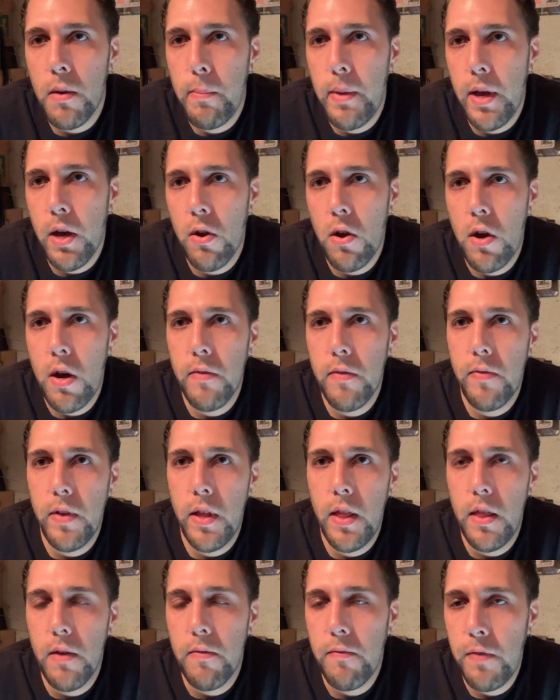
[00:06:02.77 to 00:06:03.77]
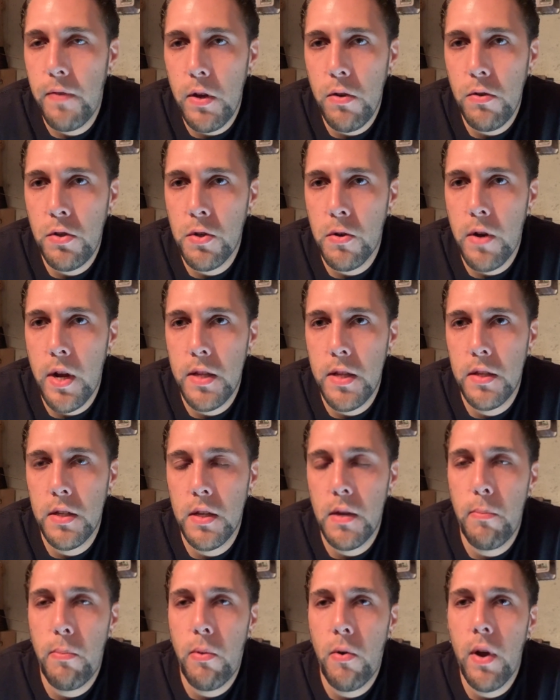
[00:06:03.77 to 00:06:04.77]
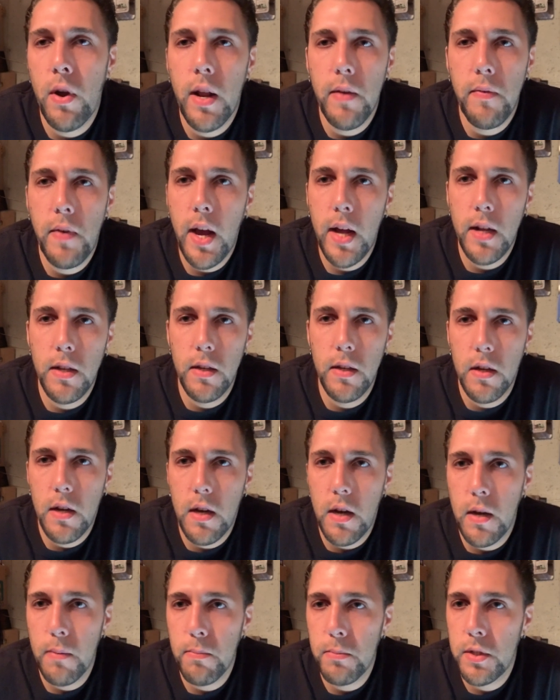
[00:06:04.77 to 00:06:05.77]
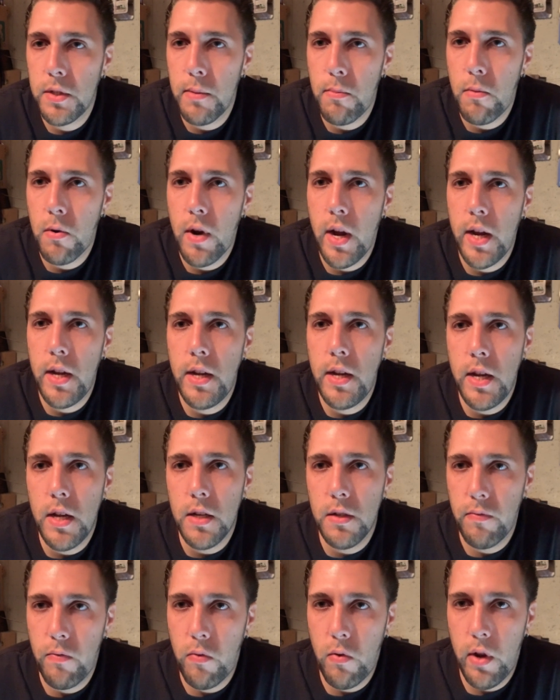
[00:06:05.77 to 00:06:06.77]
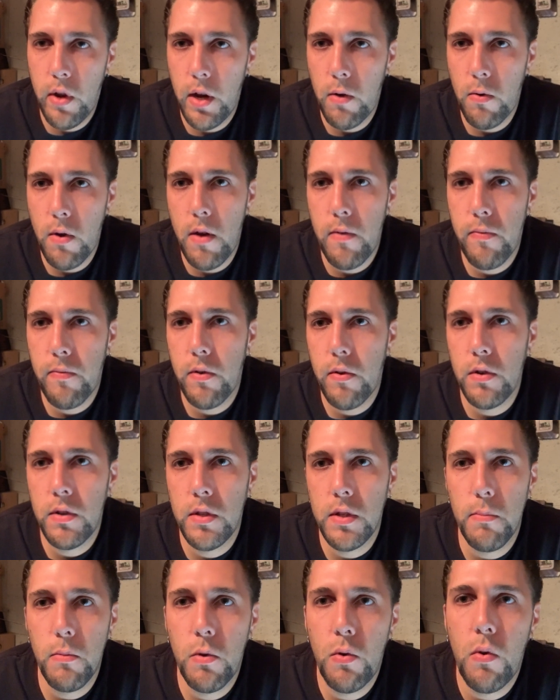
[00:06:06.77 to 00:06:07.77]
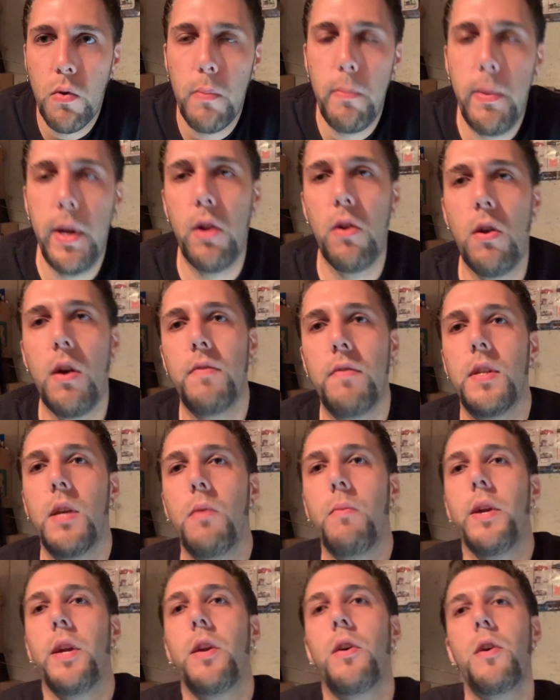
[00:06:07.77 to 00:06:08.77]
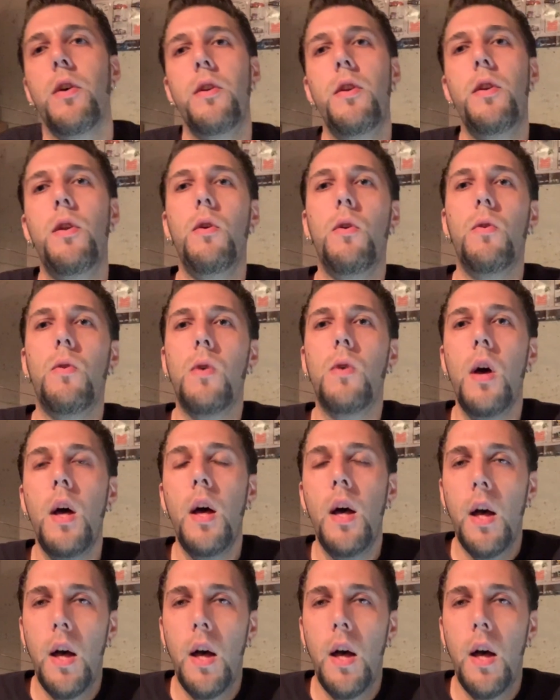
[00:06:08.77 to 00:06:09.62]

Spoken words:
build off in the future at some point. I've got some more ideas floating around for some cool build offs that we could do.